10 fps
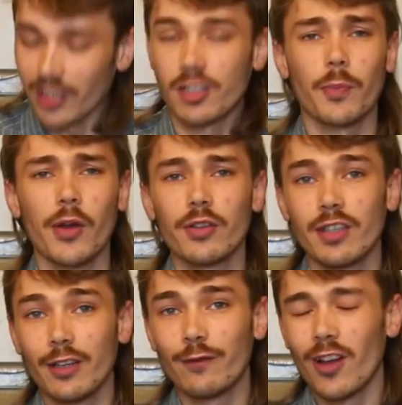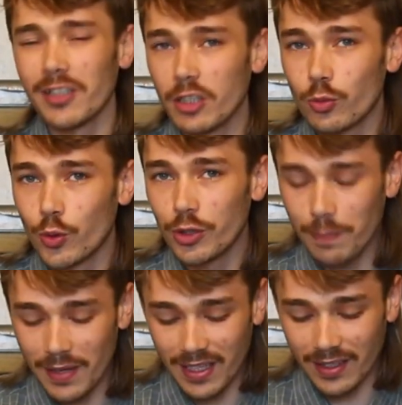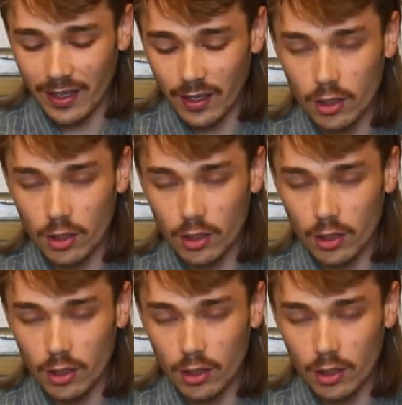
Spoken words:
And I suppose the advantage would be